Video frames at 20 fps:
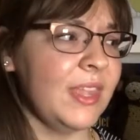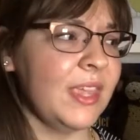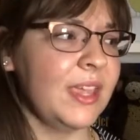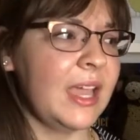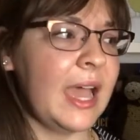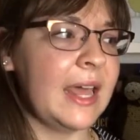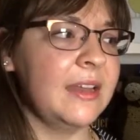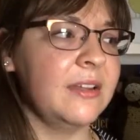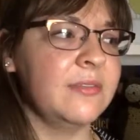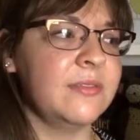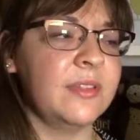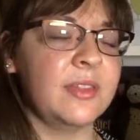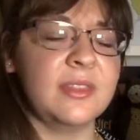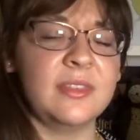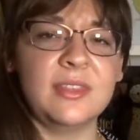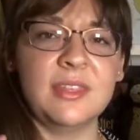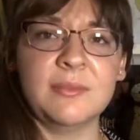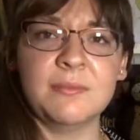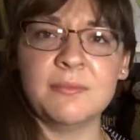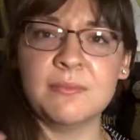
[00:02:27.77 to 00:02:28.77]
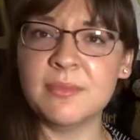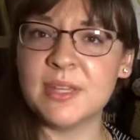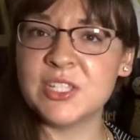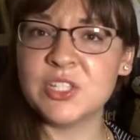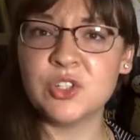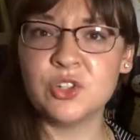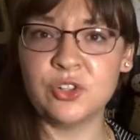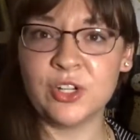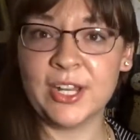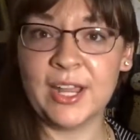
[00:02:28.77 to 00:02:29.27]
kind of the
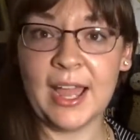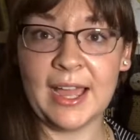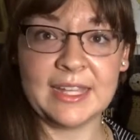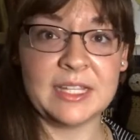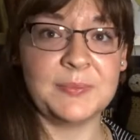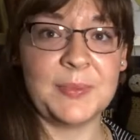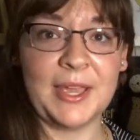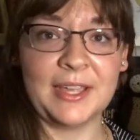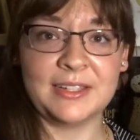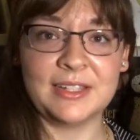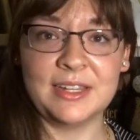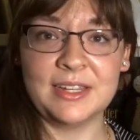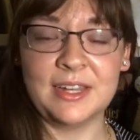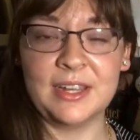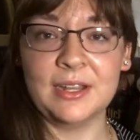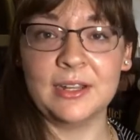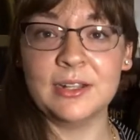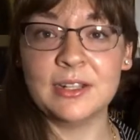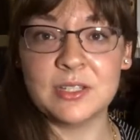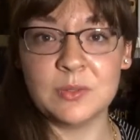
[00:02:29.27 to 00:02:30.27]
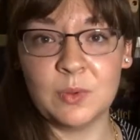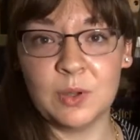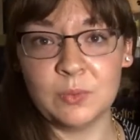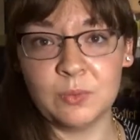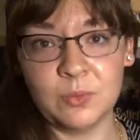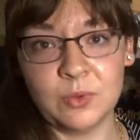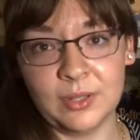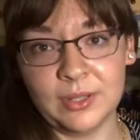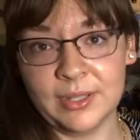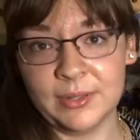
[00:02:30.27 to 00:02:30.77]
mystery aspect in here is what
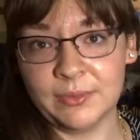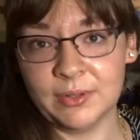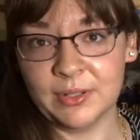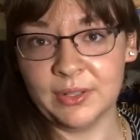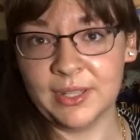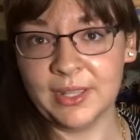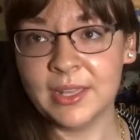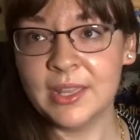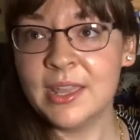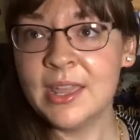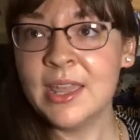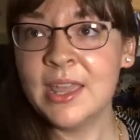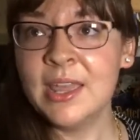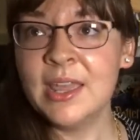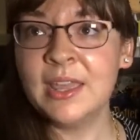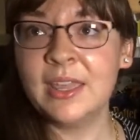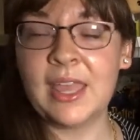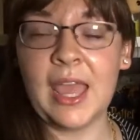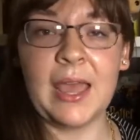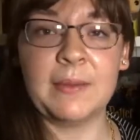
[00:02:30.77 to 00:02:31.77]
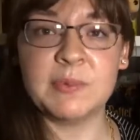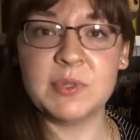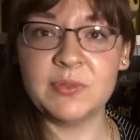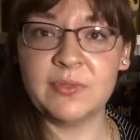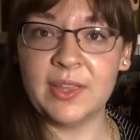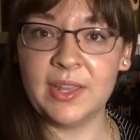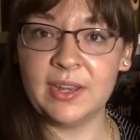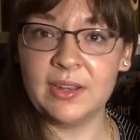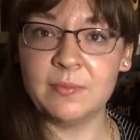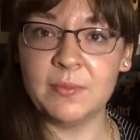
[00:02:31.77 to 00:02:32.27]
really, really
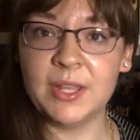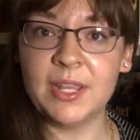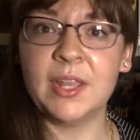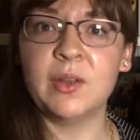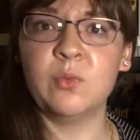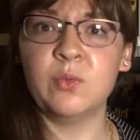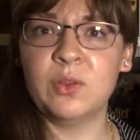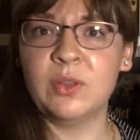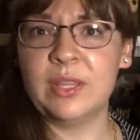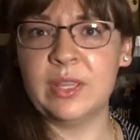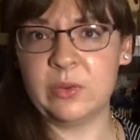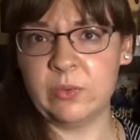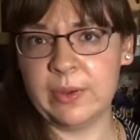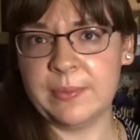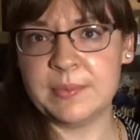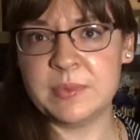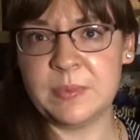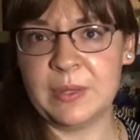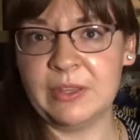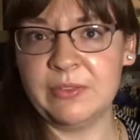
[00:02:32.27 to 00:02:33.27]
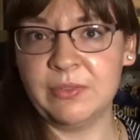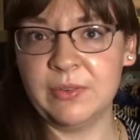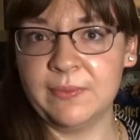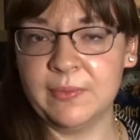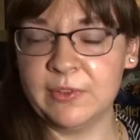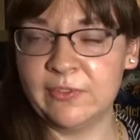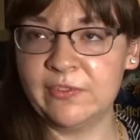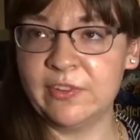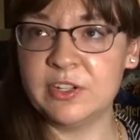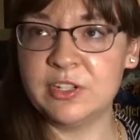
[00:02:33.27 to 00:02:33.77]
captivated me and really gripped me from
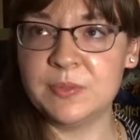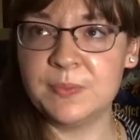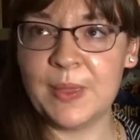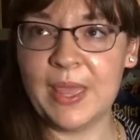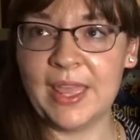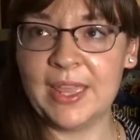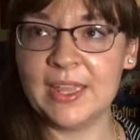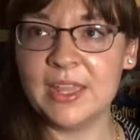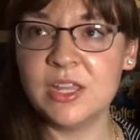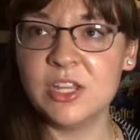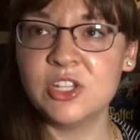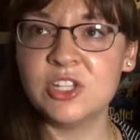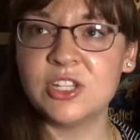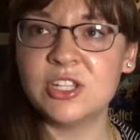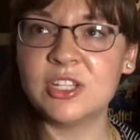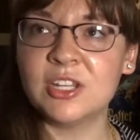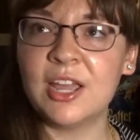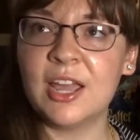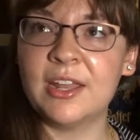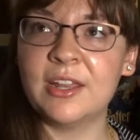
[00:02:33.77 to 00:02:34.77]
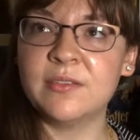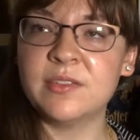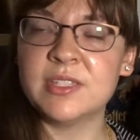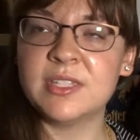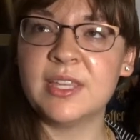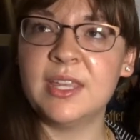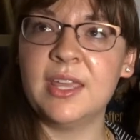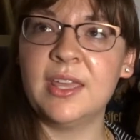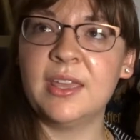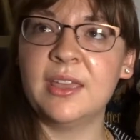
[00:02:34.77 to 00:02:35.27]
the first page. And kind of
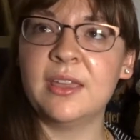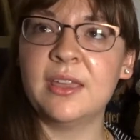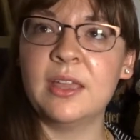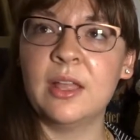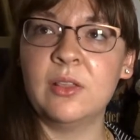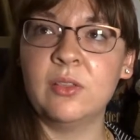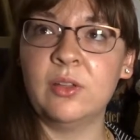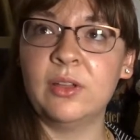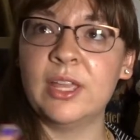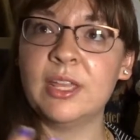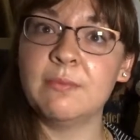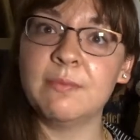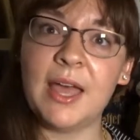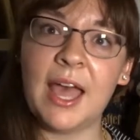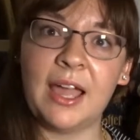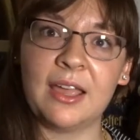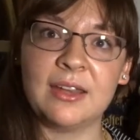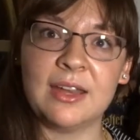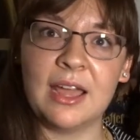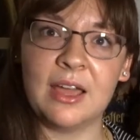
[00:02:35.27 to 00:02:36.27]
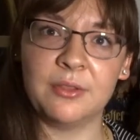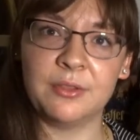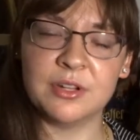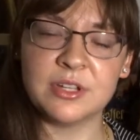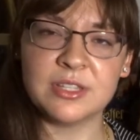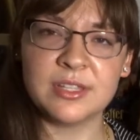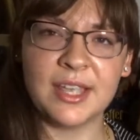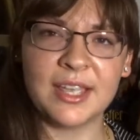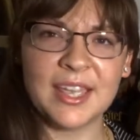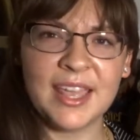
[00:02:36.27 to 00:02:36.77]
seeing, looking back now,
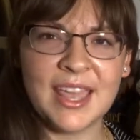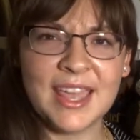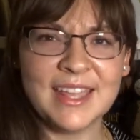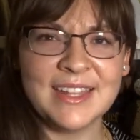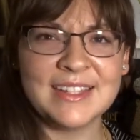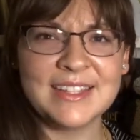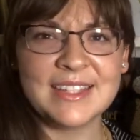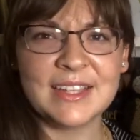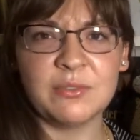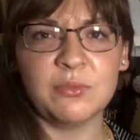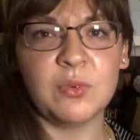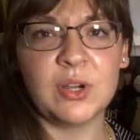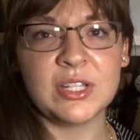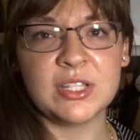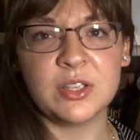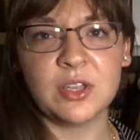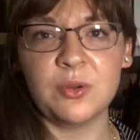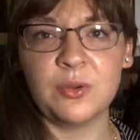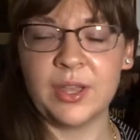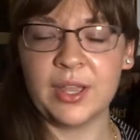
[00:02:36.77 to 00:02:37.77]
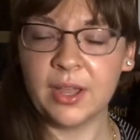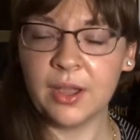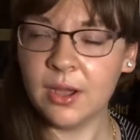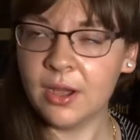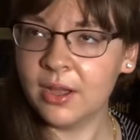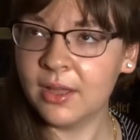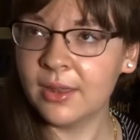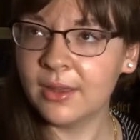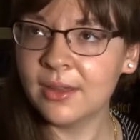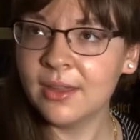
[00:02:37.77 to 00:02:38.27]
there's like hints of what's going
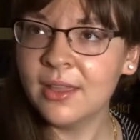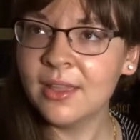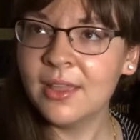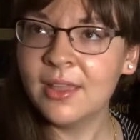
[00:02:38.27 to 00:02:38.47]
on